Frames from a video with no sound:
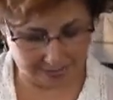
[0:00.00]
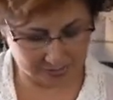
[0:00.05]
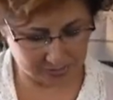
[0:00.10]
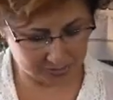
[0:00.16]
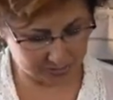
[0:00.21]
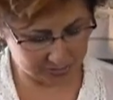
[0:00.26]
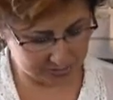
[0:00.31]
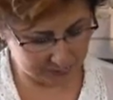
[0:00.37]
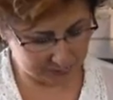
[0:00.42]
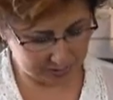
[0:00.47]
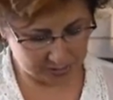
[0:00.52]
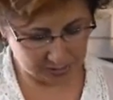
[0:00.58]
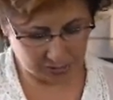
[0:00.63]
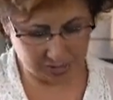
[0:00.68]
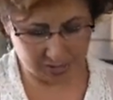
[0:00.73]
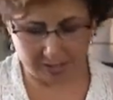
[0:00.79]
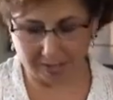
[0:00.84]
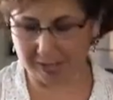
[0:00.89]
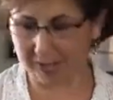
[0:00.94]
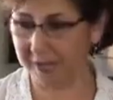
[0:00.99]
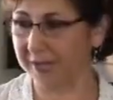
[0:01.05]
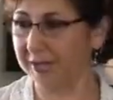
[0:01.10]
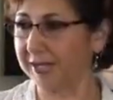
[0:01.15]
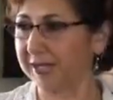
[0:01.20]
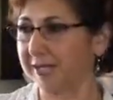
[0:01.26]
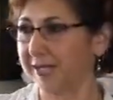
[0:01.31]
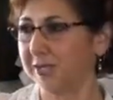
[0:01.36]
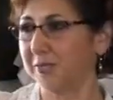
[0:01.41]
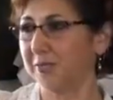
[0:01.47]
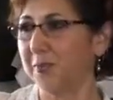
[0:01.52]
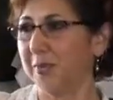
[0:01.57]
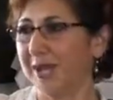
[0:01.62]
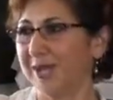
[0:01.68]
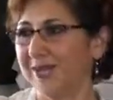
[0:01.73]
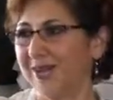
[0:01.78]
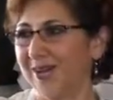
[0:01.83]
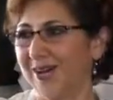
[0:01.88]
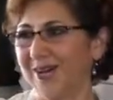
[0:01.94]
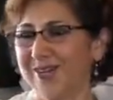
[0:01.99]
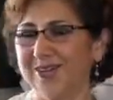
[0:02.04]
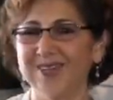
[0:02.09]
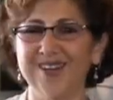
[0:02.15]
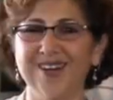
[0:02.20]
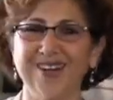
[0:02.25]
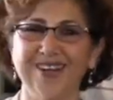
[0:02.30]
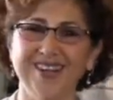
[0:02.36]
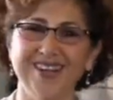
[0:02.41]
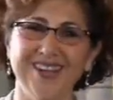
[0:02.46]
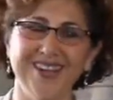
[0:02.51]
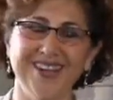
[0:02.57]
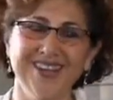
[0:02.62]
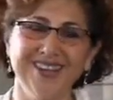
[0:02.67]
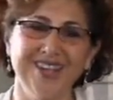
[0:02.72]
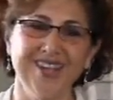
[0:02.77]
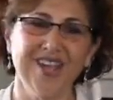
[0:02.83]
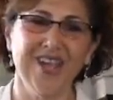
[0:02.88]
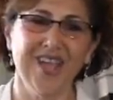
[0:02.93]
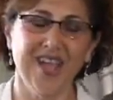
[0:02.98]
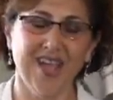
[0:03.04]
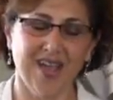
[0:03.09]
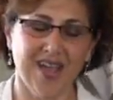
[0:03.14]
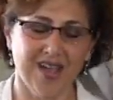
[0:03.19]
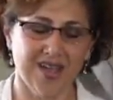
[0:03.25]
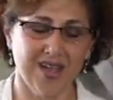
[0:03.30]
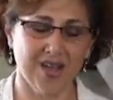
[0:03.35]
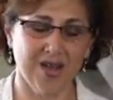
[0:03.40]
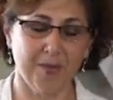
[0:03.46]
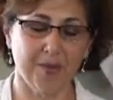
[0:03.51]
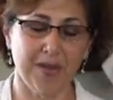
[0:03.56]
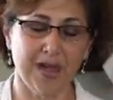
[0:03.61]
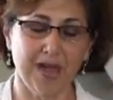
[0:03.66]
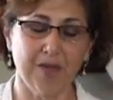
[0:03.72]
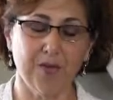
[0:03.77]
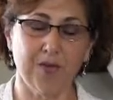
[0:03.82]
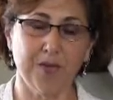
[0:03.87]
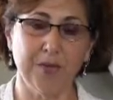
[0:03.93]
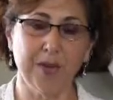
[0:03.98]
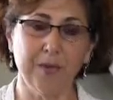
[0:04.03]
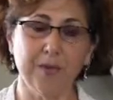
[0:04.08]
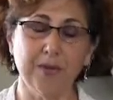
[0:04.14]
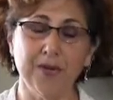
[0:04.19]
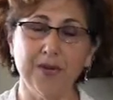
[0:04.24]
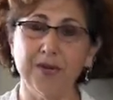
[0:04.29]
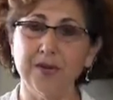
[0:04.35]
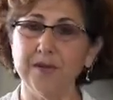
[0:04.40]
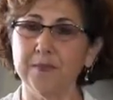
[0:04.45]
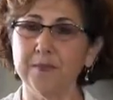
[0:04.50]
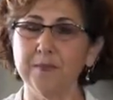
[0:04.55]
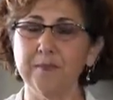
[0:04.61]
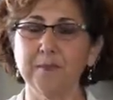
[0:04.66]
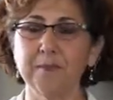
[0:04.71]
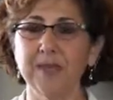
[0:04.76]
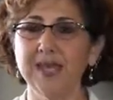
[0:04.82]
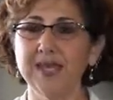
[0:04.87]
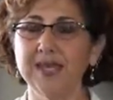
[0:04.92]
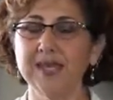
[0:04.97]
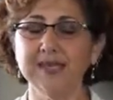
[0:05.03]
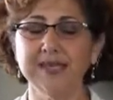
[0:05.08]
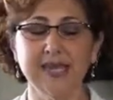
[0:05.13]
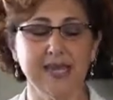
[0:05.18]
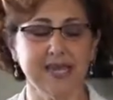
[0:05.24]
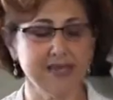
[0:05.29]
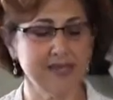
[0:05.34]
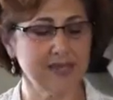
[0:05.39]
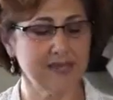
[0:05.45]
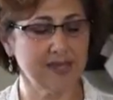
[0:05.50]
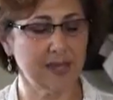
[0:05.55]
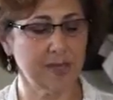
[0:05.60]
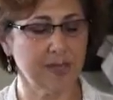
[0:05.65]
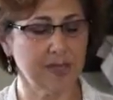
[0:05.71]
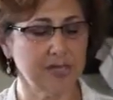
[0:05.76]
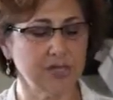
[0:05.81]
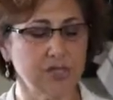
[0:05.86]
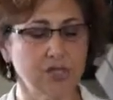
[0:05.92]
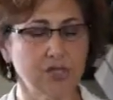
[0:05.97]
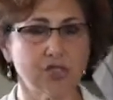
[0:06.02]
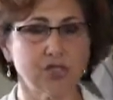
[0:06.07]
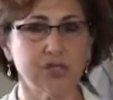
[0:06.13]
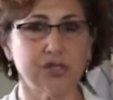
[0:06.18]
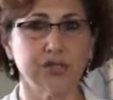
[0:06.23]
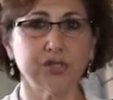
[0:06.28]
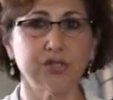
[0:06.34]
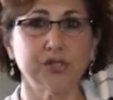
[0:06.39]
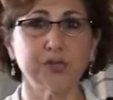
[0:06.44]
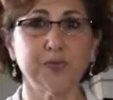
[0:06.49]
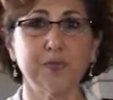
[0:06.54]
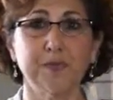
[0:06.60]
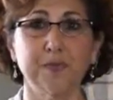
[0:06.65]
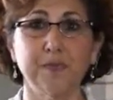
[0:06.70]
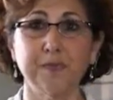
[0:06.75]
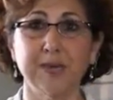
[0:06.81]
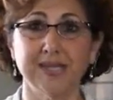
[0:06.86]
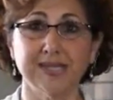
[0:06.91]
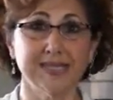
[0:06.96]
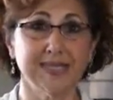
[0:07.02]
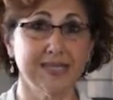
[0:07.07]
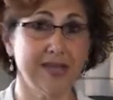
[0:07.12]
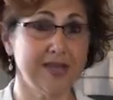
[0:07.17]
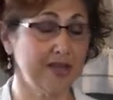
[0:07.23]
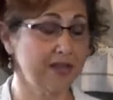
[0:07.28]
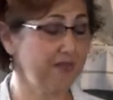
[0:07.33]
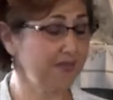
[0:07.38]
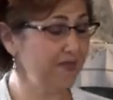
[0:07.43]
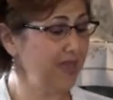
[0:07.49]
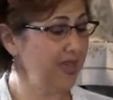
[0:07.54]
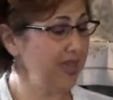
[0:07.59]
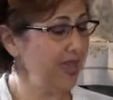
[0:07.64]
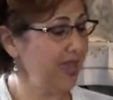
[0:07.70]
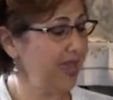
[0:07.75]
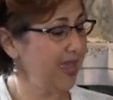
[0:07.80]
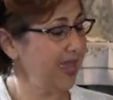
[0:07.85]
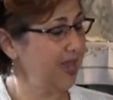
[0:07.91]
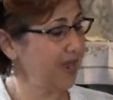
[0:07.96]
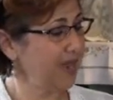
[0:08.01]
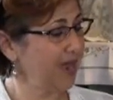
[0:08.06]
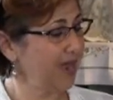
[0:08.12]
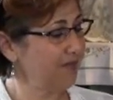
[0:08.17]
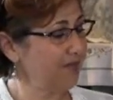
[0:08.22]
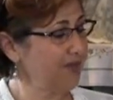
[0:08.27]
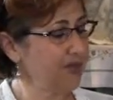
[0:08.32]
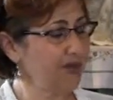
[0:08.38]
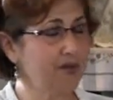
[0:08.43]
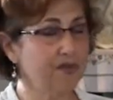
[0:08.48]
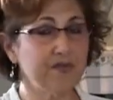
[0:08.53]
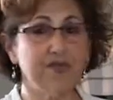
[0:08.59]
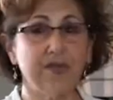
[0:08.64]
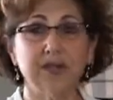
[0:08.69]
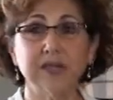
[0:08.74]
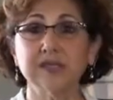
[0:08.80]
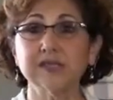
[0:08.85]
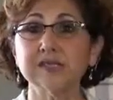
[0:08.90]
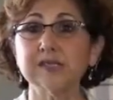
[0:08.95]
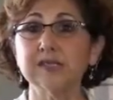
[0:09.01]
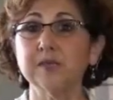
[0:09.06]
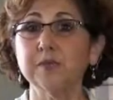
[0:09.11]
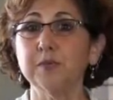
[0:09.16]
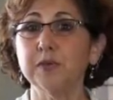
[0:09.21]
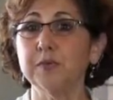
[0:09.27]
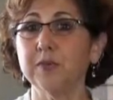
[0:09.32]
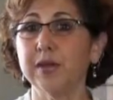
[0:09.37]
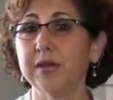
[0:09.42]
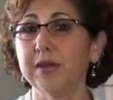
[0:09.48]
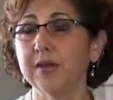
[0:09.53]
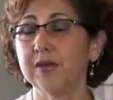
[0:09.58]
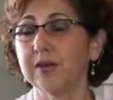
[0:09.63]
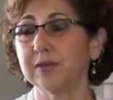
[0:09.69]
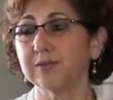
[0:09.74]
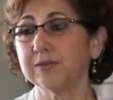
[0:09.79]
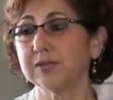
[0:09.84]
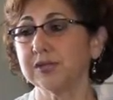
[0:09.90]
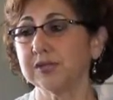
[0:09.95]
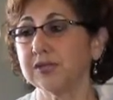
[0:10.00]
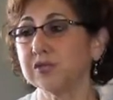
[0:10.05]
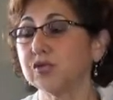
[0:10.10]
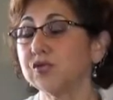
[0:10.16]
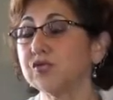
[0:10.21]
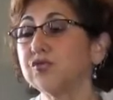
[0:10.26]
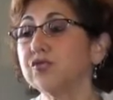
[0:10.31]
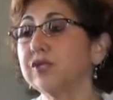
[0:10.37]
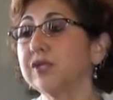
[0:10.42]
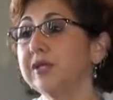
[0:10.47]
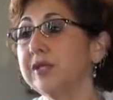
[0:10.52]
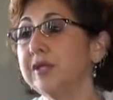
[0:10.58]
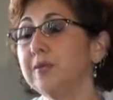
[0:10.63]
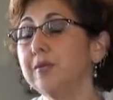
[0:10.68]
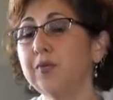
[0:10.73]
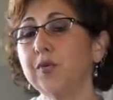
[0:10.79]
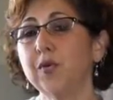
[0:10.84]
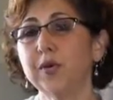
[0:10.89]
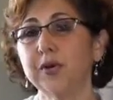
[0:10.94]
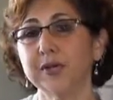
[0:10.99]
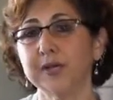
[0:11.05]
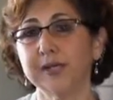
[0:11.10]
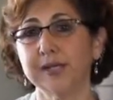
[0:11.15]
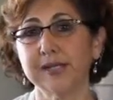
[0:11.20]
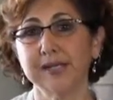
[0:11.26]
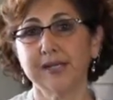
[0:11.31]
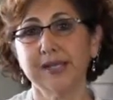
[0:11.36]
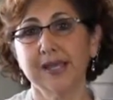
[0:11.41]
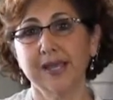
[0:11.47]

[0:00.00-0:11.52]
little sleeping child is my daughter, Ani. I remember many days coming to church myself and having her fall asleep in my arms. It's really important